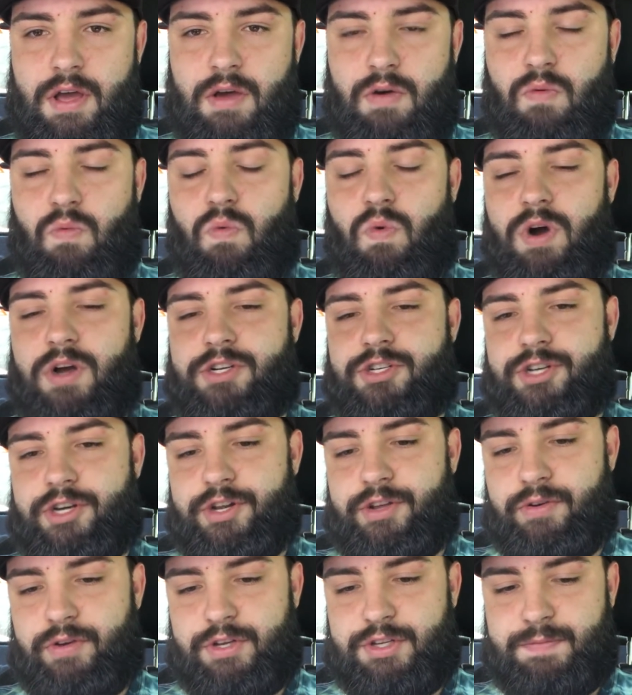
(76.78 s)
What should
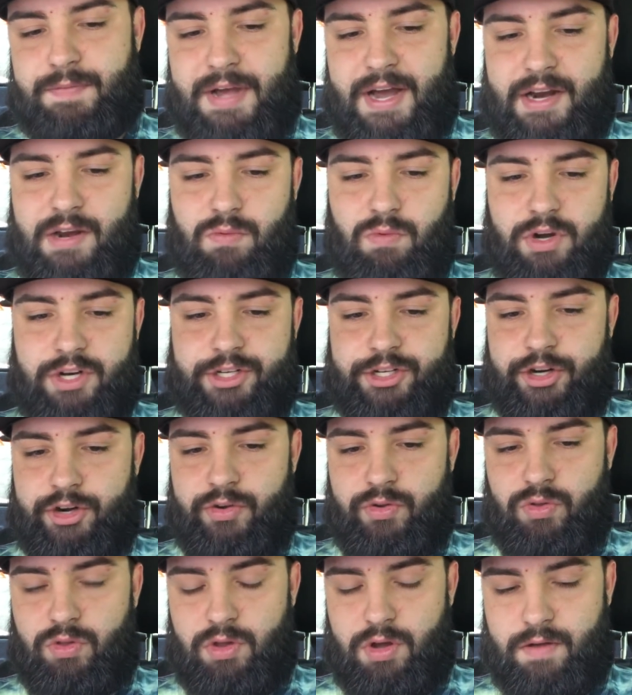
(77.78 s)
you expect? What should
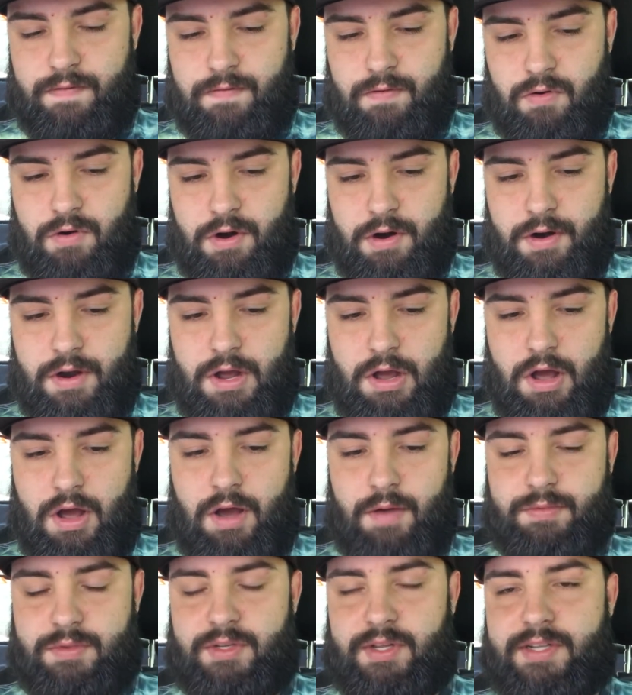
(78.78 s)
you look for?
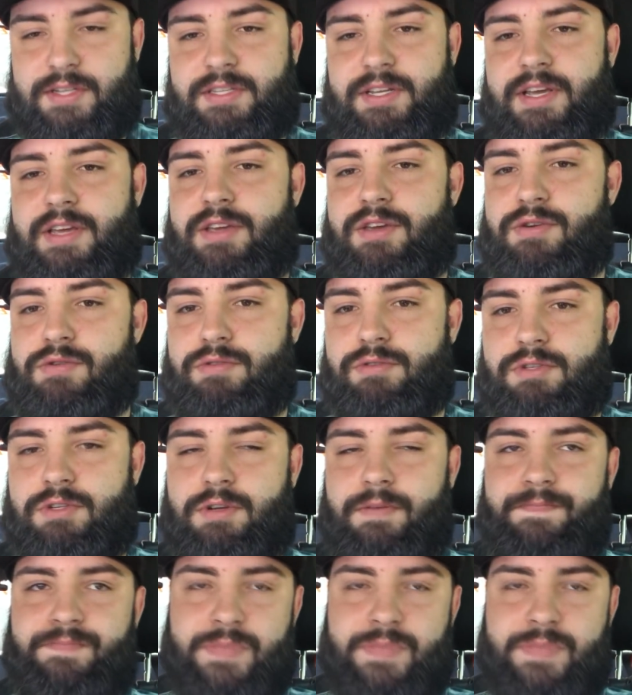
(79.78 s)
So let's say used.